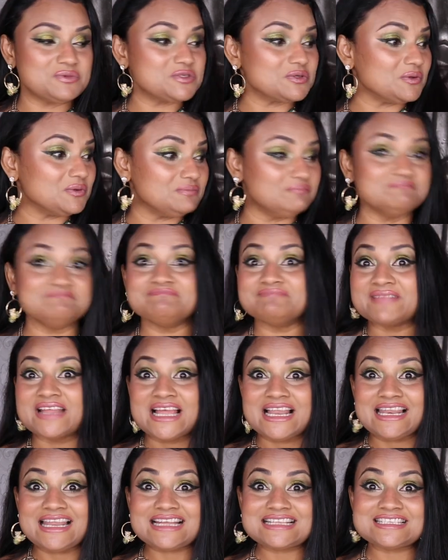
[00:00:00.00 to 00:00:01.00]
So
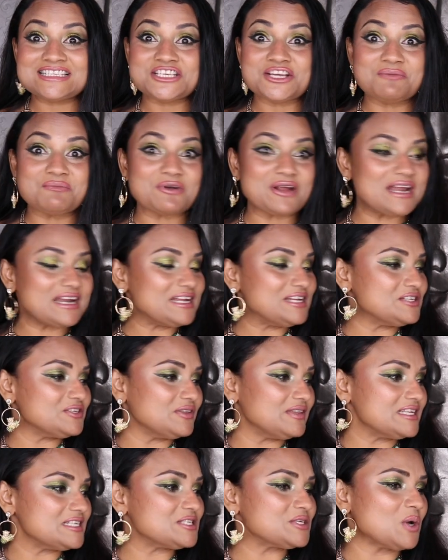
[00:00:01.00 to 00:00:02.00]
let's jump right into
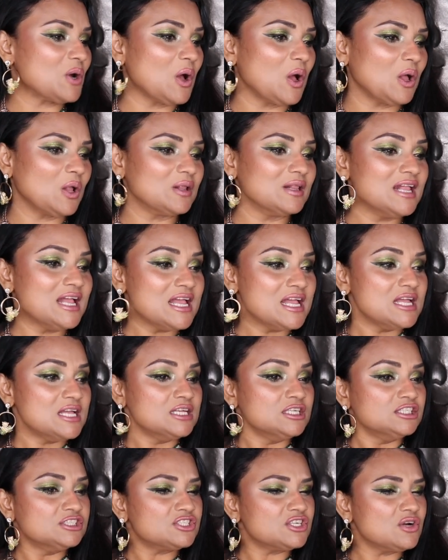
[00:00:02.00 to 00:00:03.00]
this haul.
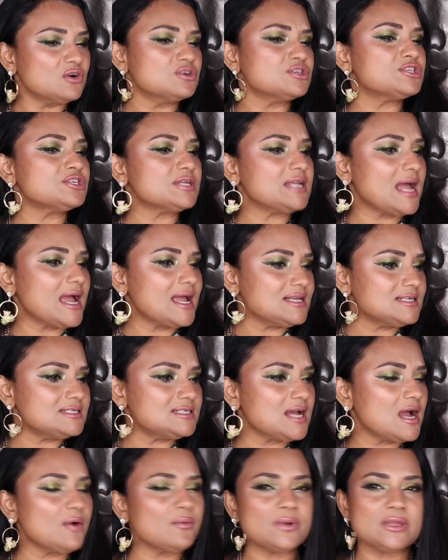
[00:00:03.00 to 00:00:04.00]
So should I
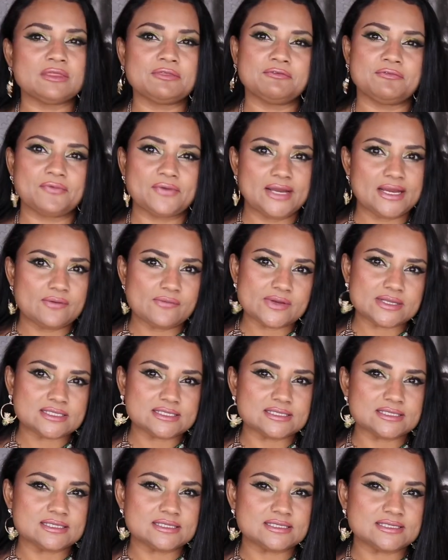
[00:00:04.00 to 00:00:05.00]
start with
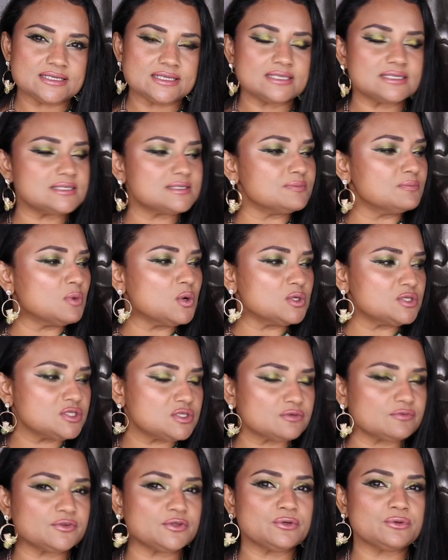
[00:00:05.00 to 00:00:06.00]
fragrances since most
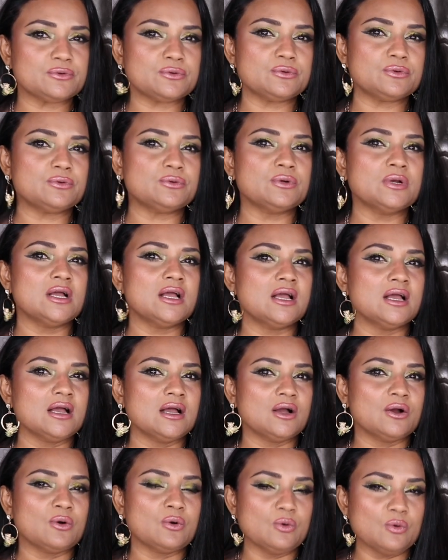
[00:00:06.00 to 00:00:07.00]
of you
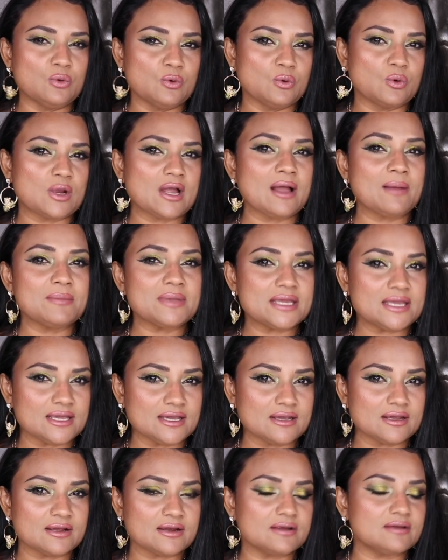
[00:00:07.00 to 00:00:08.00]
who come
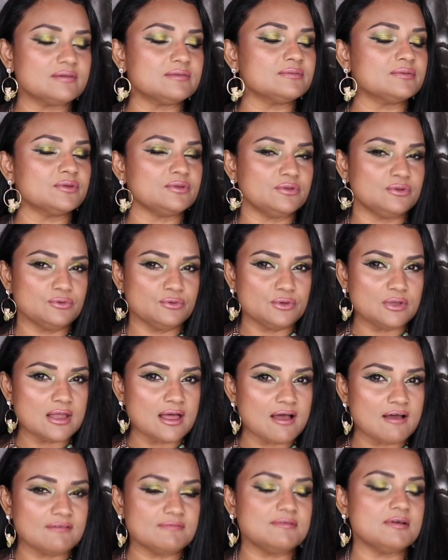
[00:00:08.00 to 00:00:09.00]
here, you
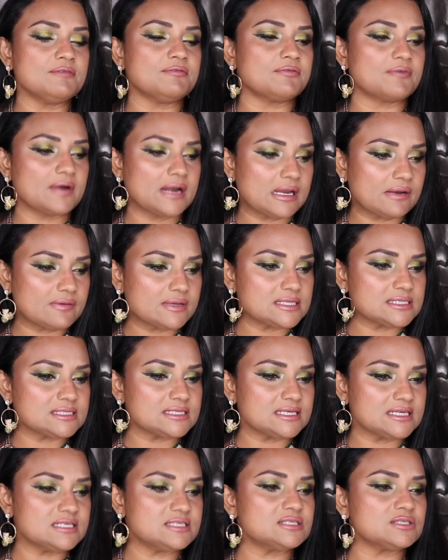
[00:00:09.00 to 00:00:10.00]
love
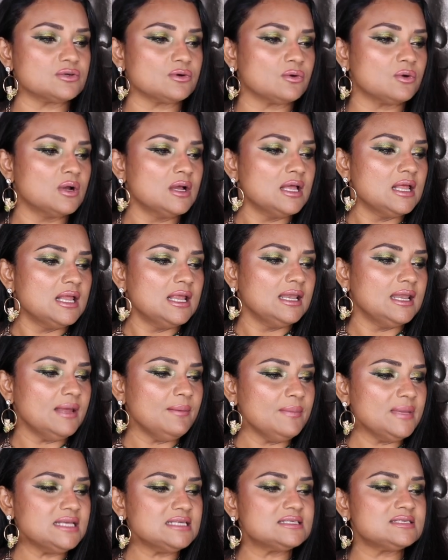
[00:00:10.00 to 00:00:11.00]
fragrances. So
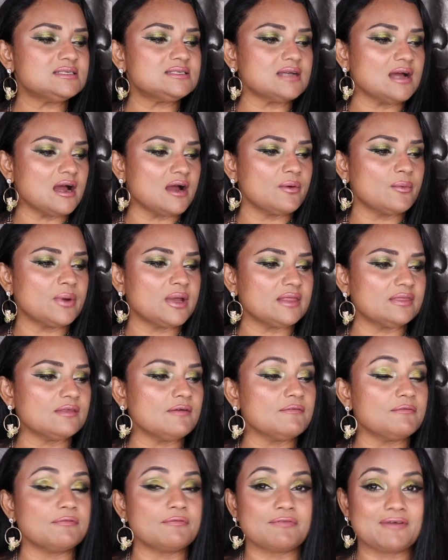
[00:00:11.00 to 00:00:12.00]
let me start with
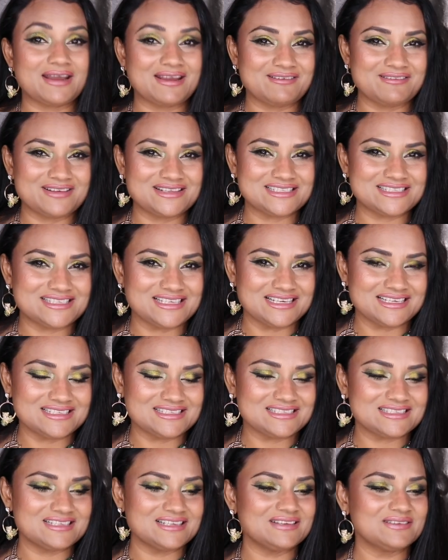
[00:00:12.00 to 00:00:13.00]

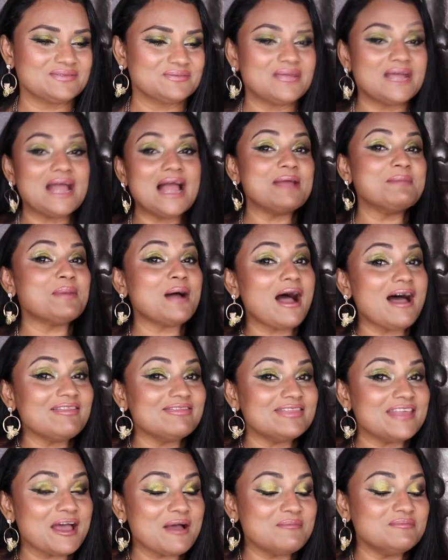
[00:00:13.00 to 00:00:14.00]
fragrances. I
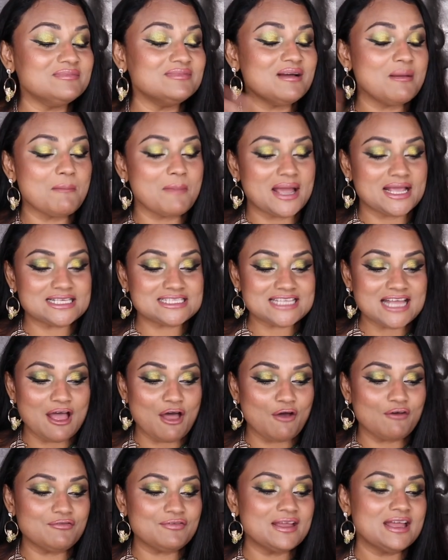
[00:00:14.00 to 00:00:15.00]
bought them
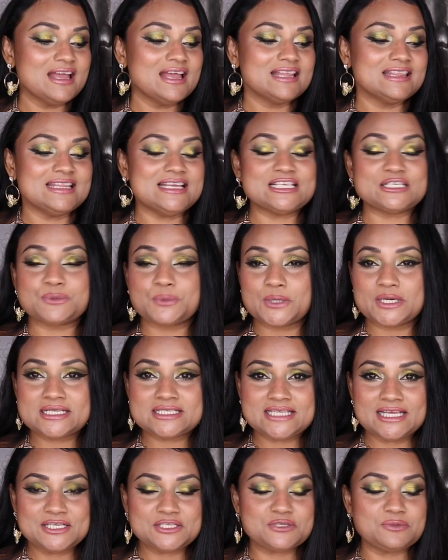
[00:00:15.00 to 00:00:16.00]
myself. These weren't
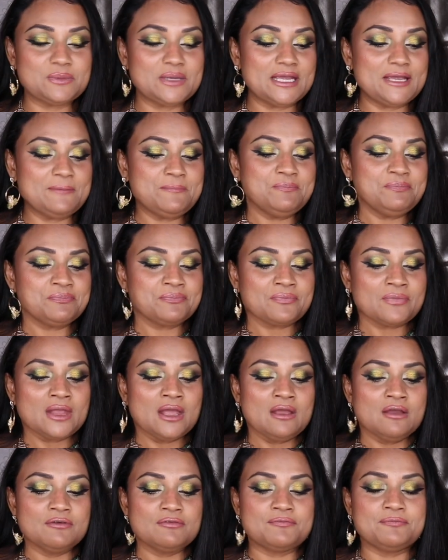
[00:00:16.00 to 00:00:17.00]
sent to me
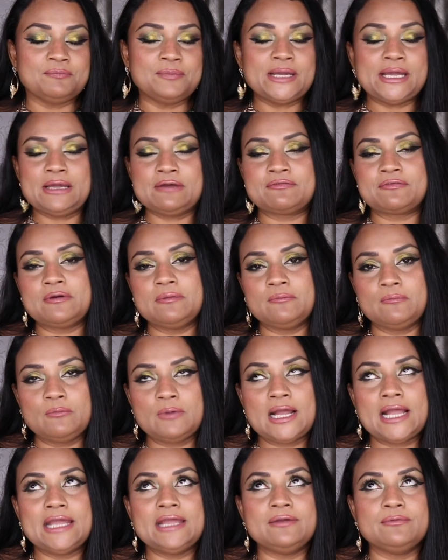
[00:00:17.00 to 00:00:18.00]
from
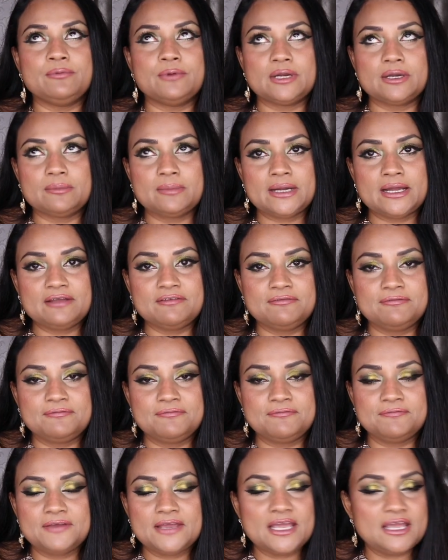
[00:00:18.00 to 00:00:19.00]
my one of my
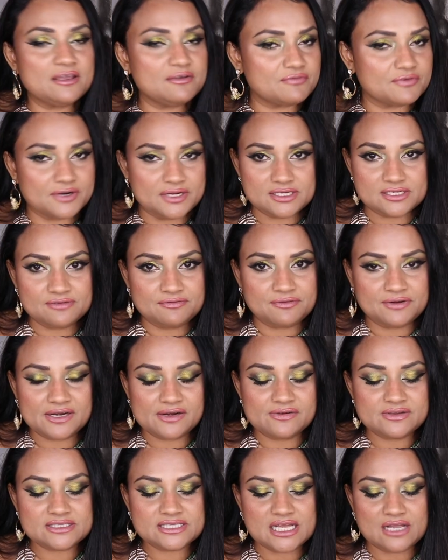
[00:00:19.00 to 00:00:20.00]
favorite
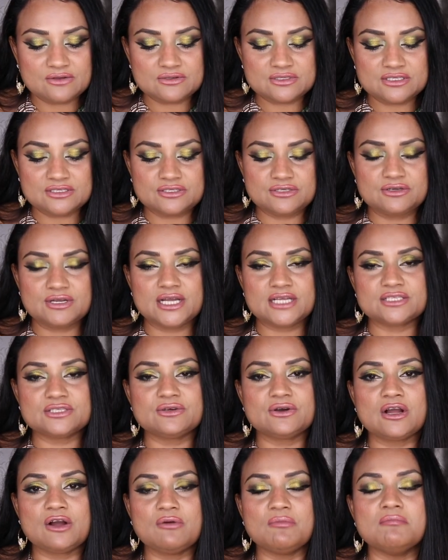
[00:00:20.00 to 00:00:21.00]
fragrance houses. You guys know
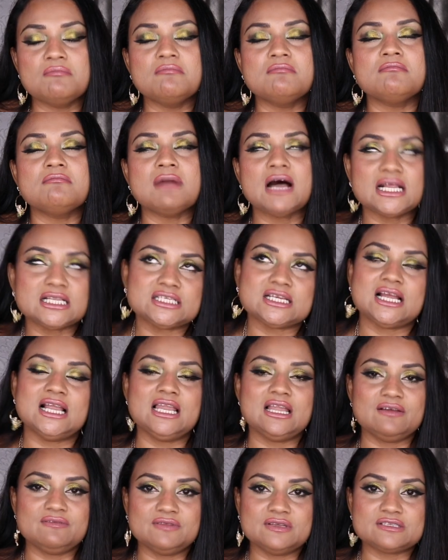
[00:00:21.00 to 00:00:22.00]
how much I
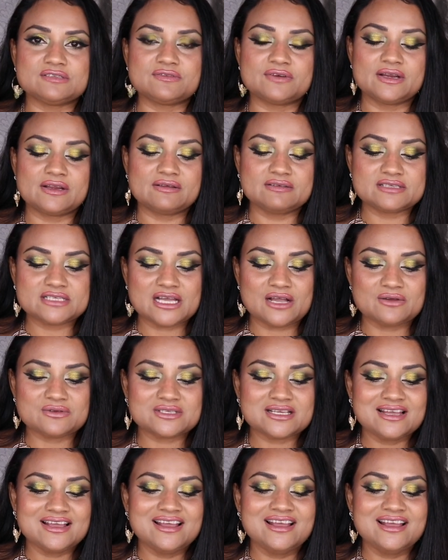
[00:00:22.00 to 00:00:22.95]
love this fragrance house.